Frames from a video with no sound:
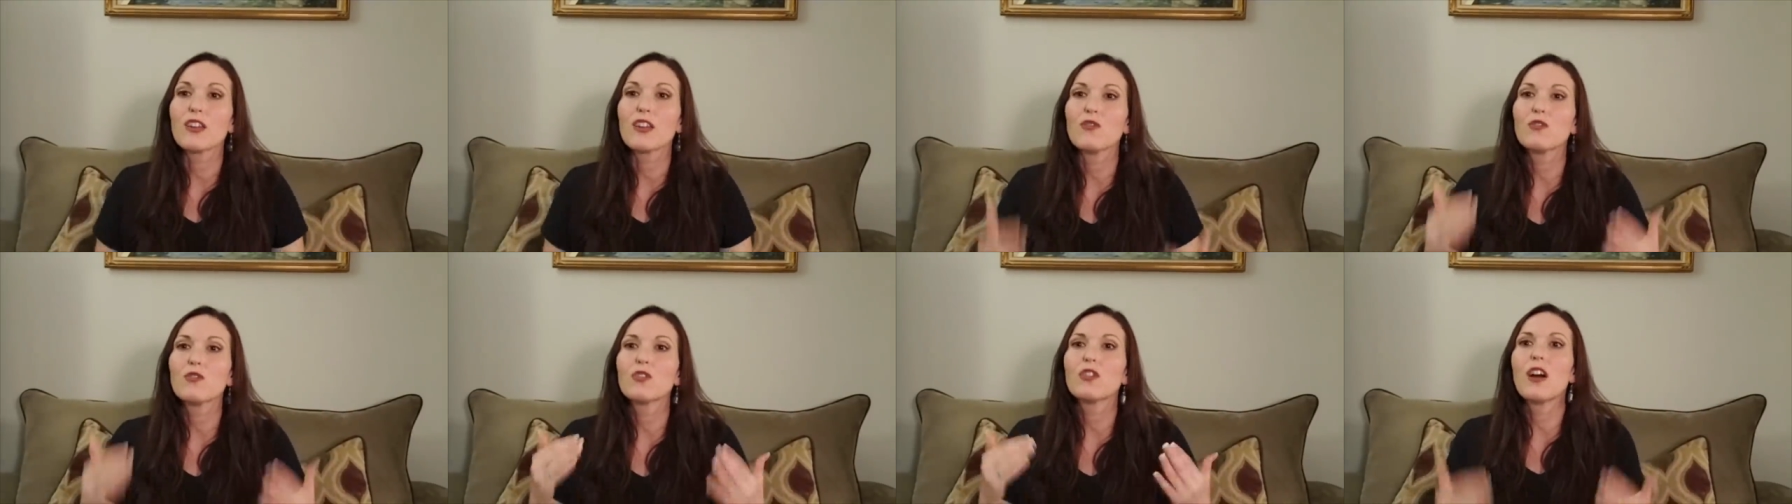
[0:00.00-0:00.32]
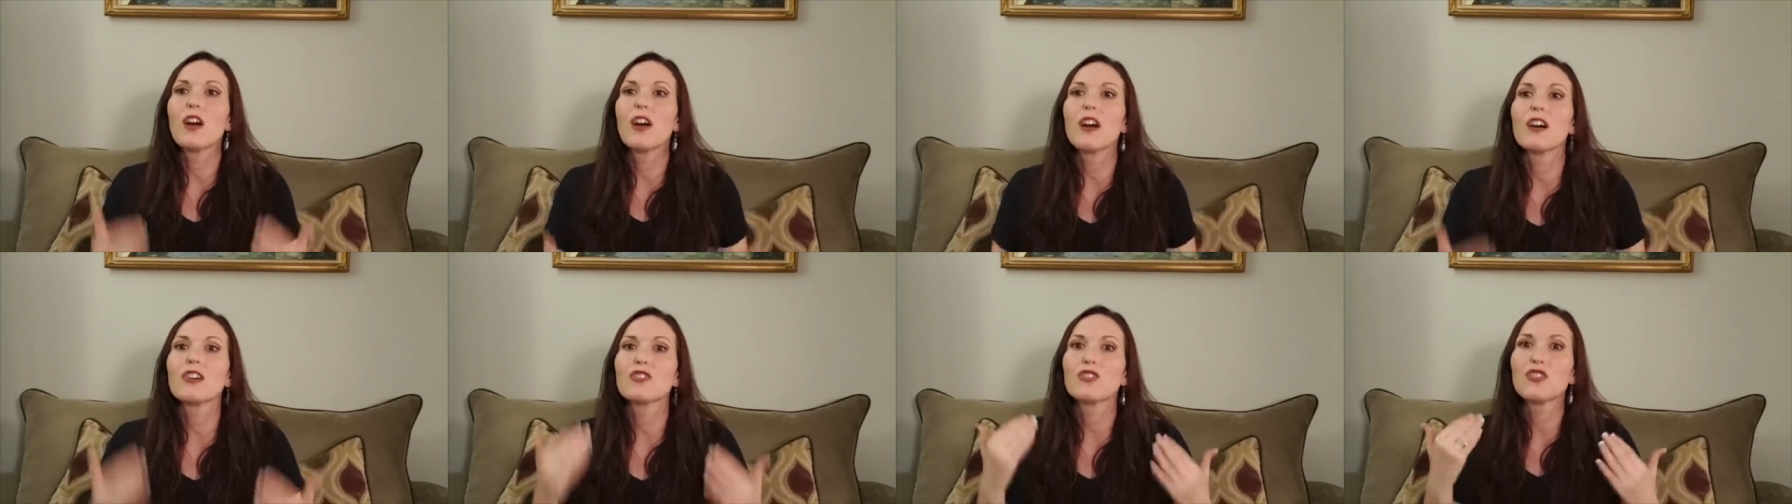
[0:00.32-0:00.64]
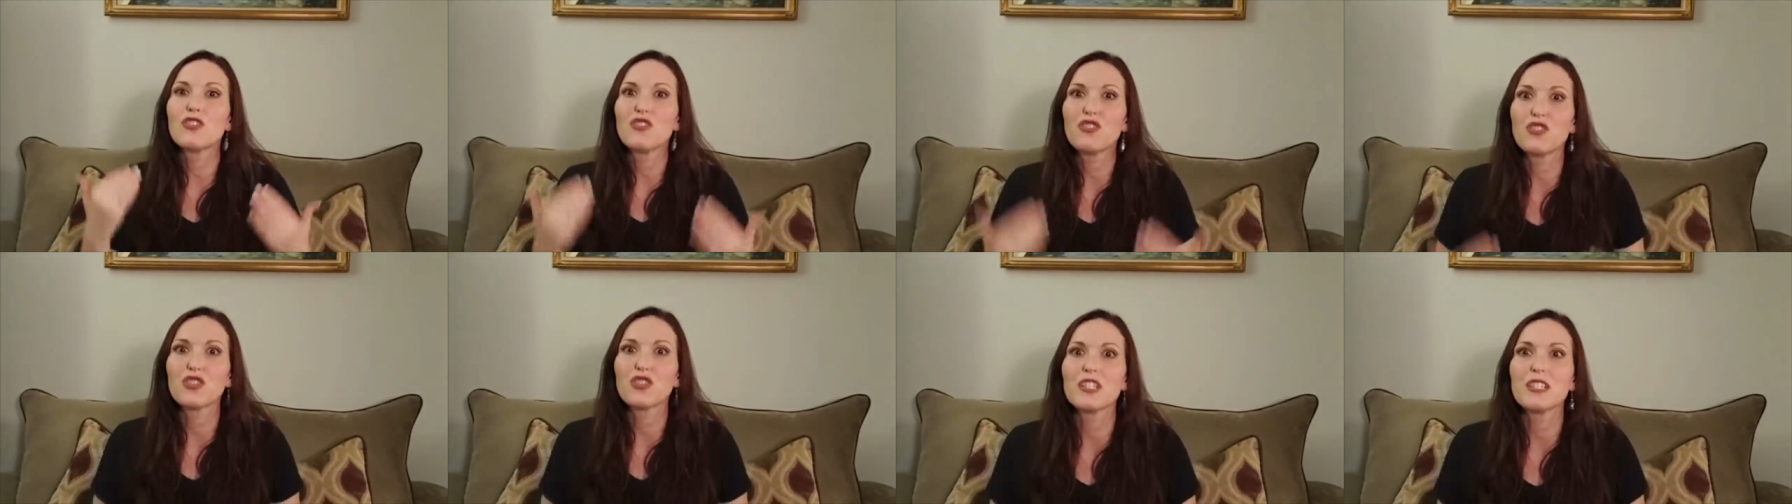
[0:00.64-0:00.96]
You've got
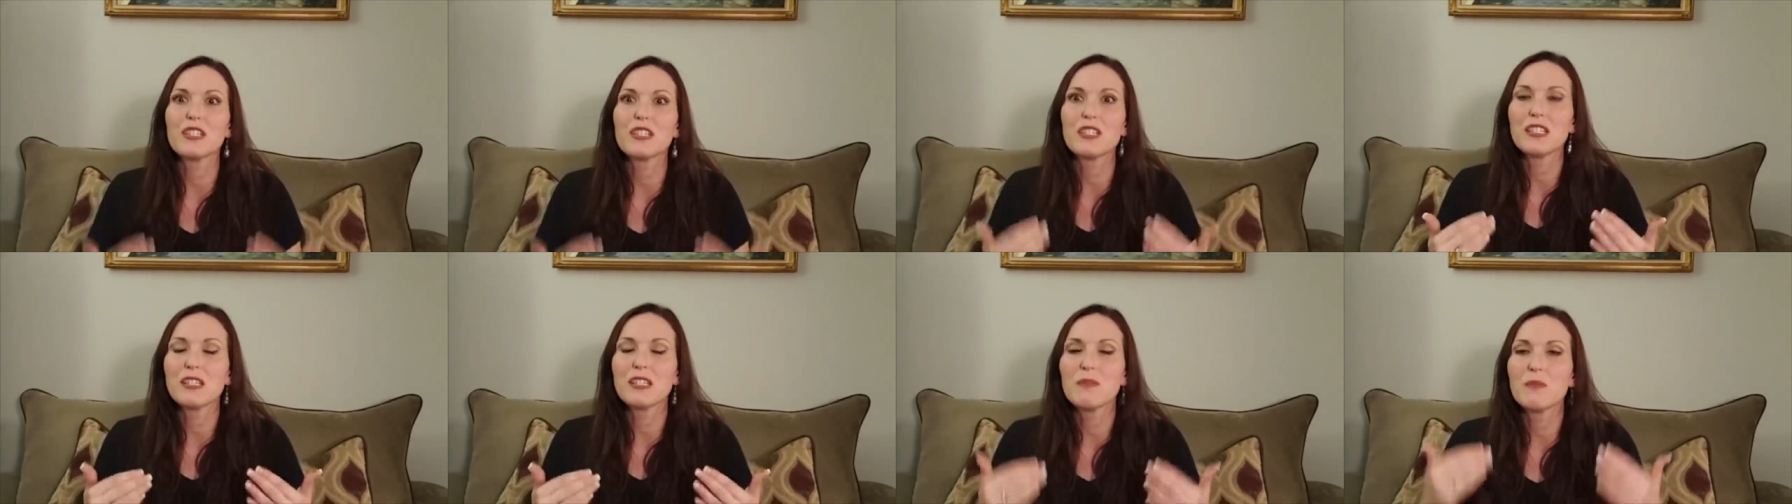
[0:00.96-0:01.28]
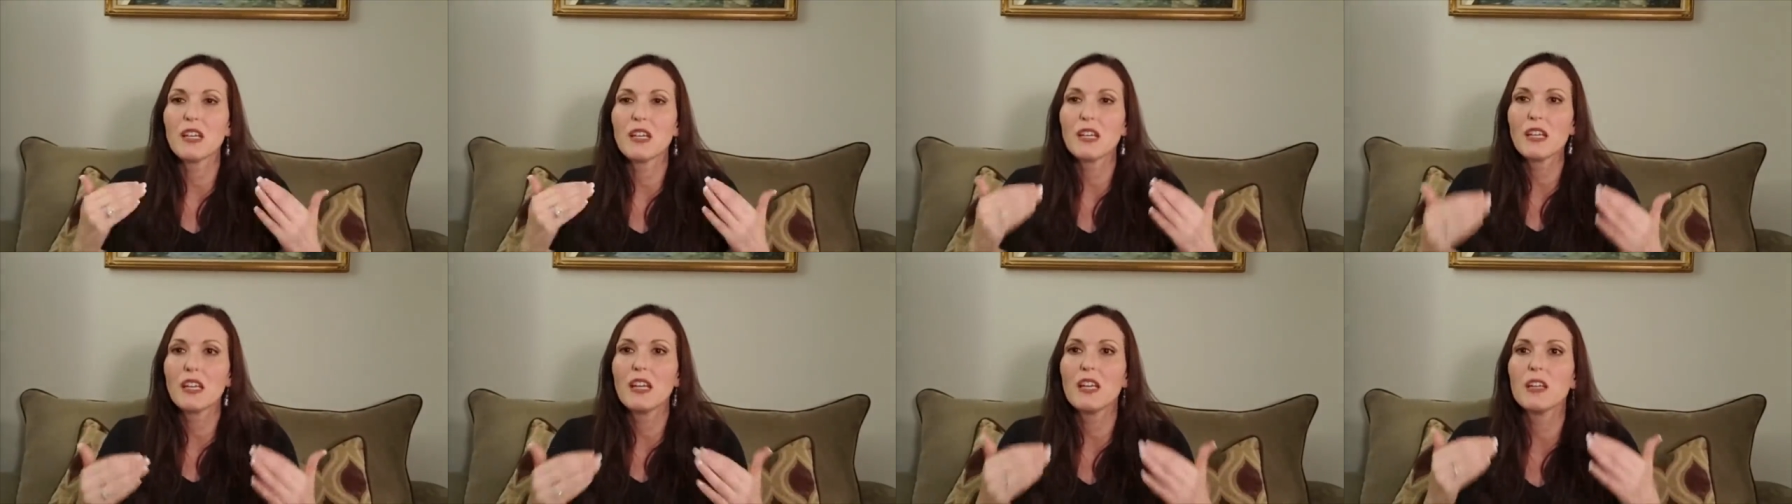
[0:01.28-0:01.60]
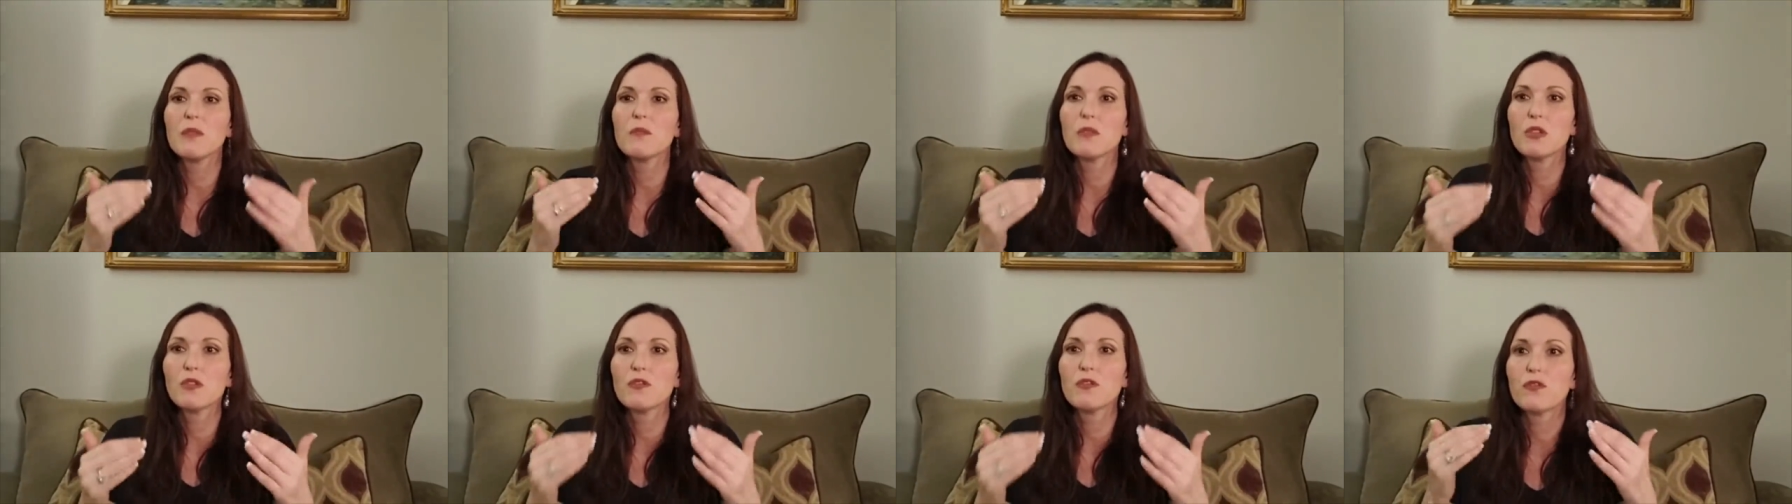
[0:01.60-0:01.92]
to trust him and
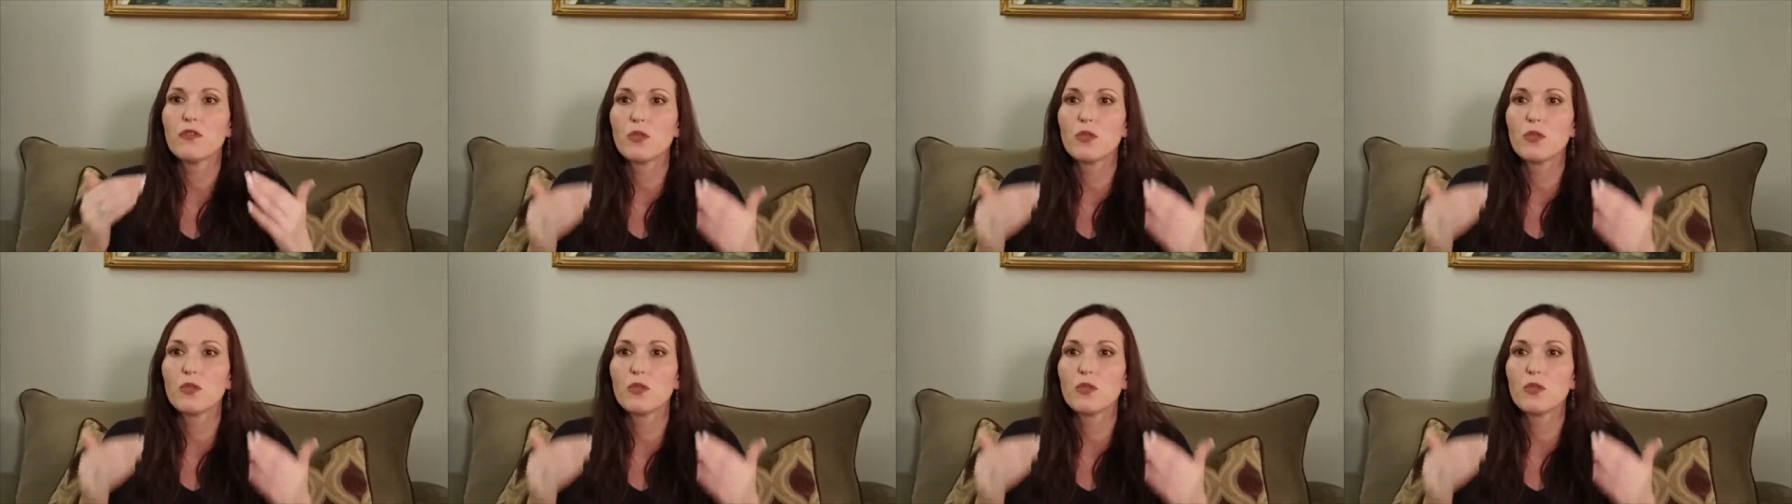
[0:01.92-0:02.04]
keep moving